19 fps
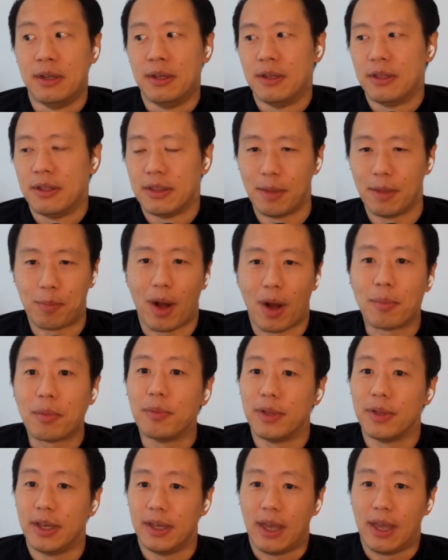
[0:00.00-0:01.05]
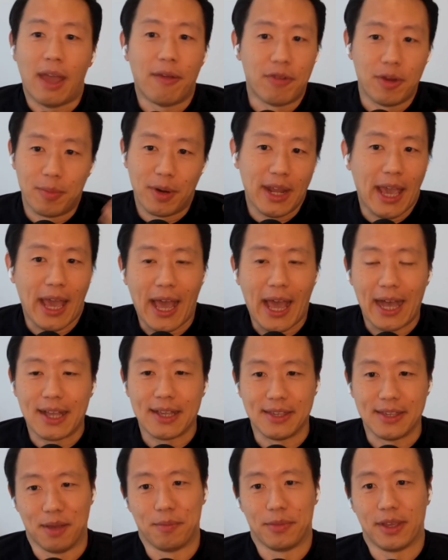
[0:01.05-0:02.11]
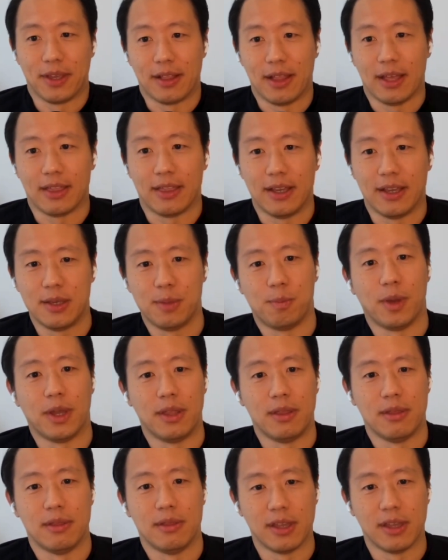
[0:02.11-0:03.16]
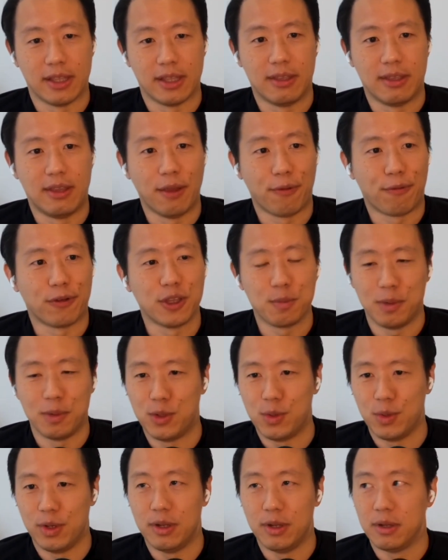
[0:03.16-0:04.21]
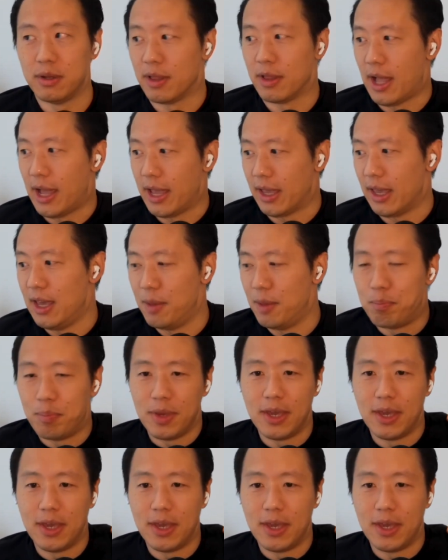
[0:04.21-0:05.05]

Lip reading: everybody has something like this, but the difference between like it being